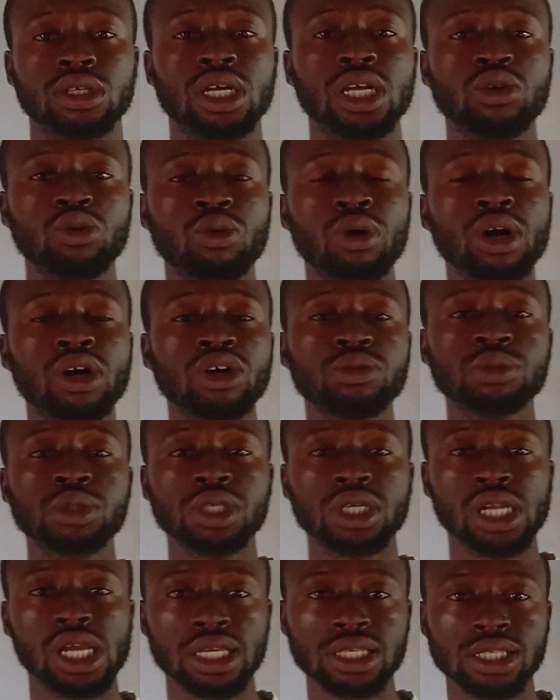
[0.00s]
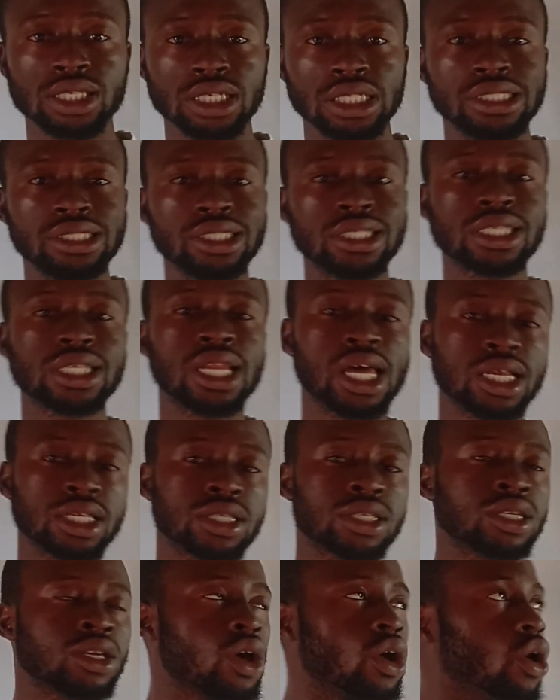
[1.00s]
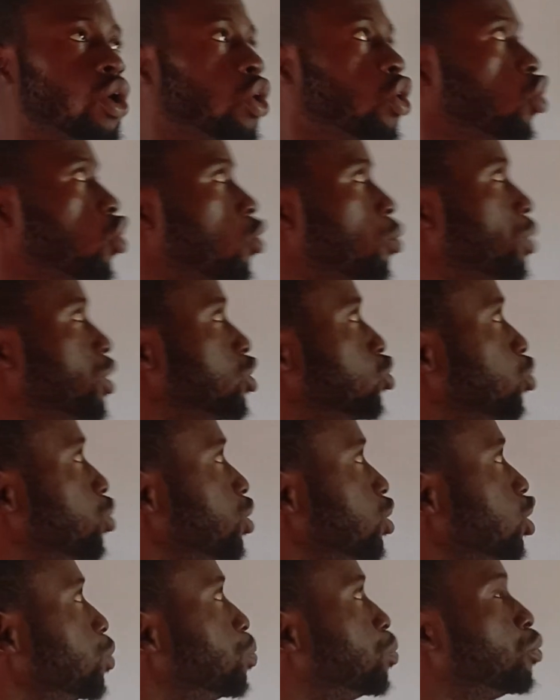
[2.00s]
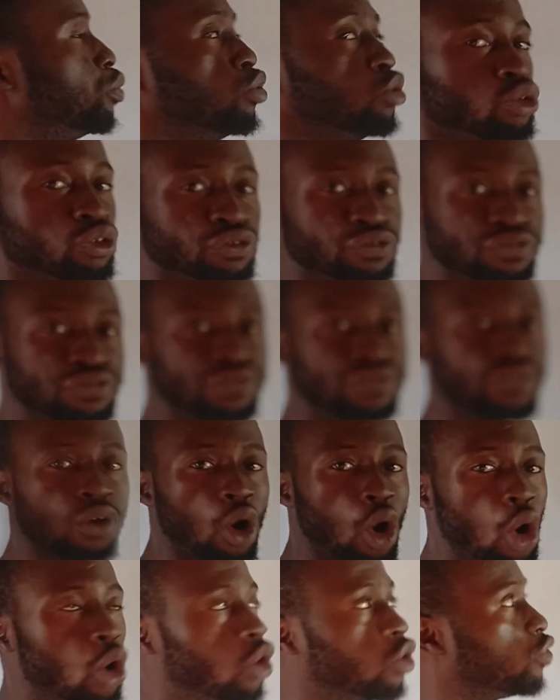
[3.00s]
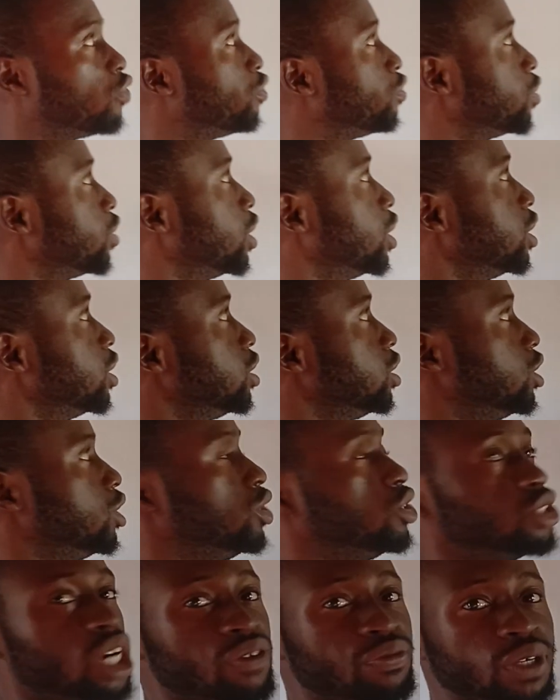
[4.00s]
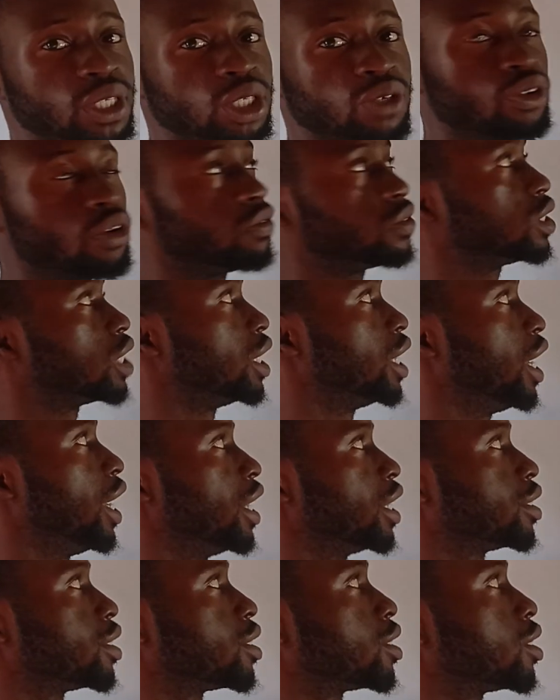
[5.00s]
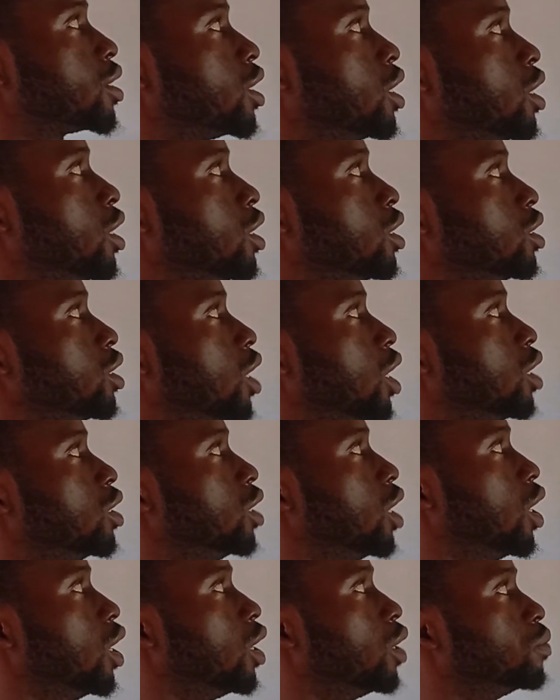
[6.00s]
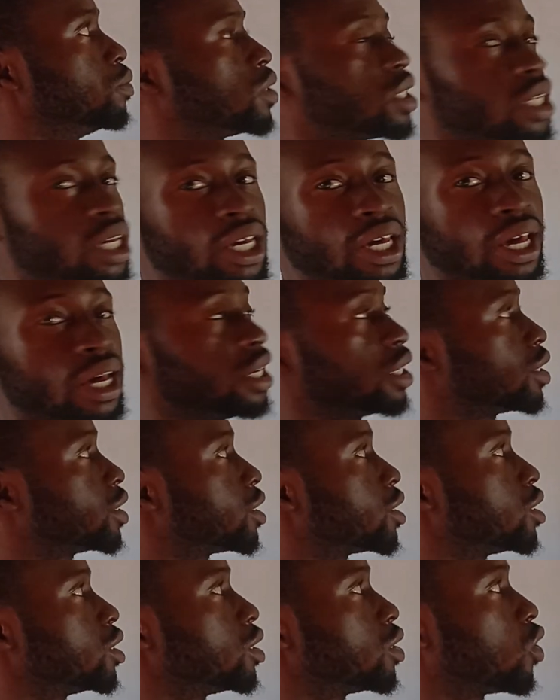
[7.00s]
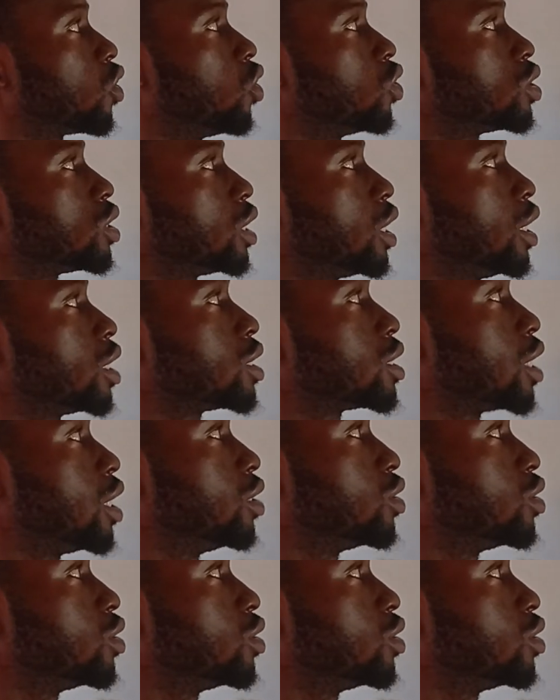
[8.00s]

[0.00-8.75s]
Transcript: Hello, welcome to class. In this class, we will be doing the proof of the derivative of tan x, sec x, cot x,